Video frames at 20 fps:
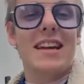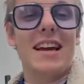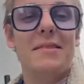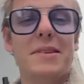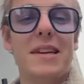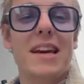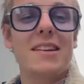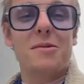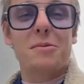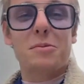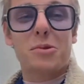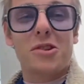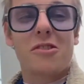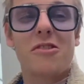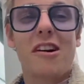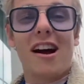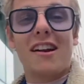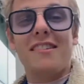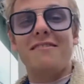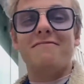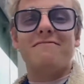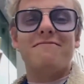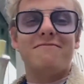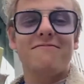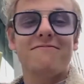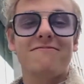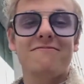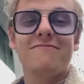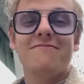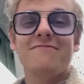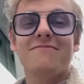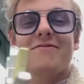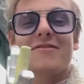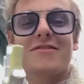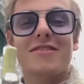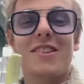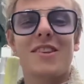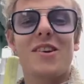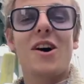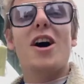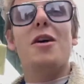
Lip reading: Time to get some scran. Yeah.